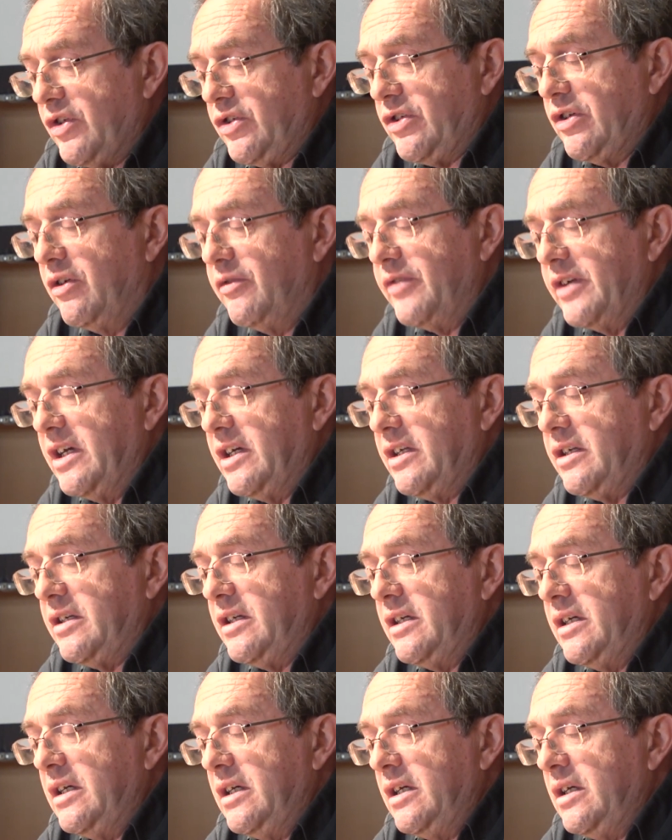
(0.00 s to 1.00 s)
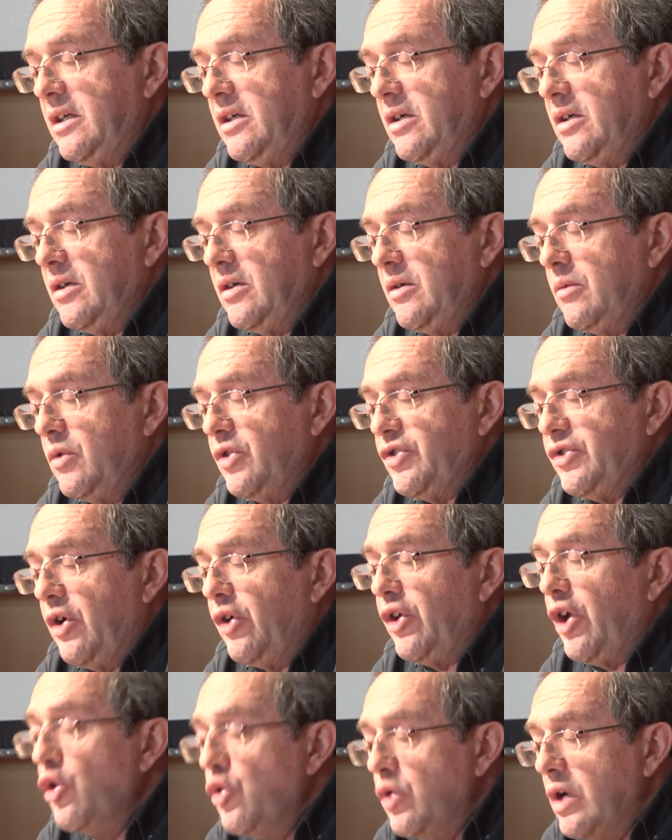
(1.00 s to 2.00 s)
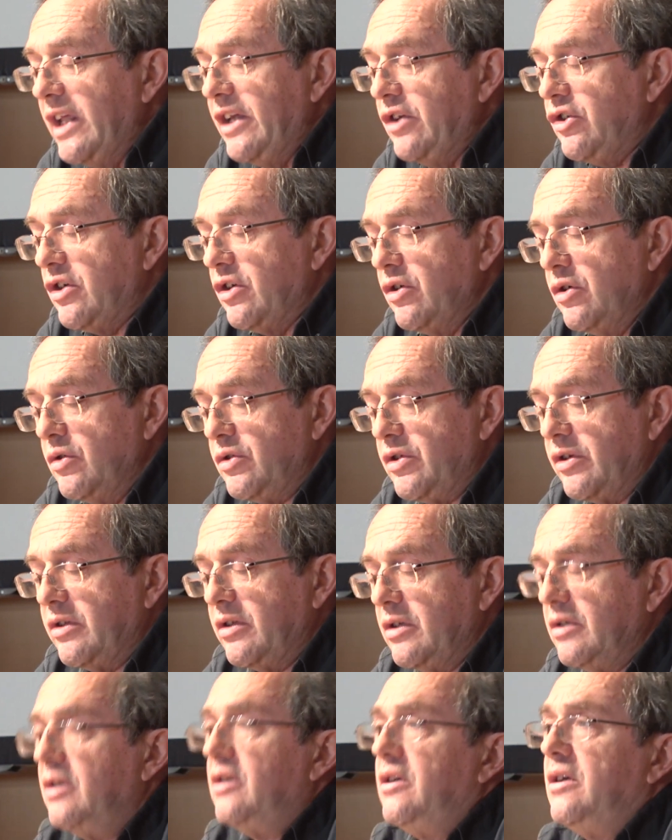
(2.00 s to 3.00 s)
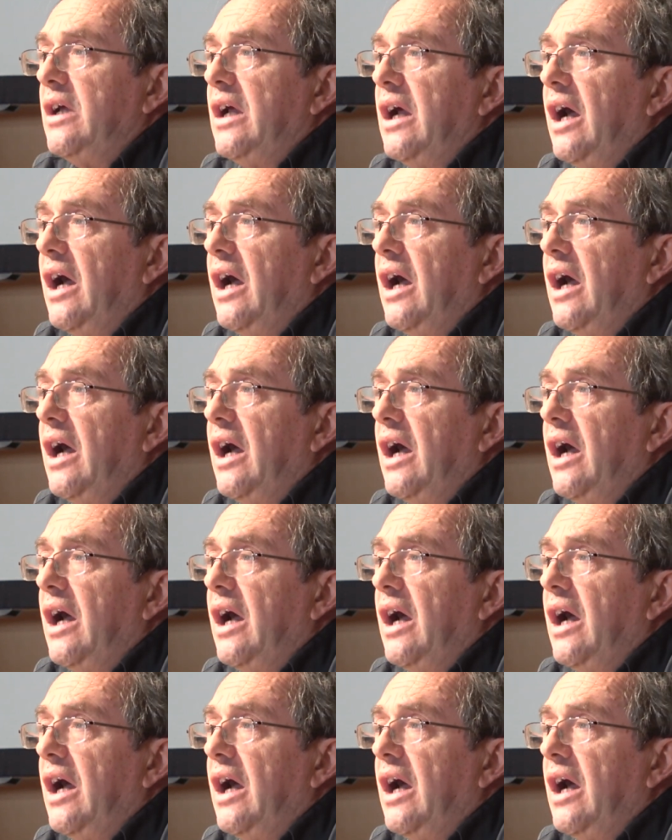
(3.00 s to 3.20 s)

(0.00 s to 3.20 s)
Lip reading: the Soviet was not only due to the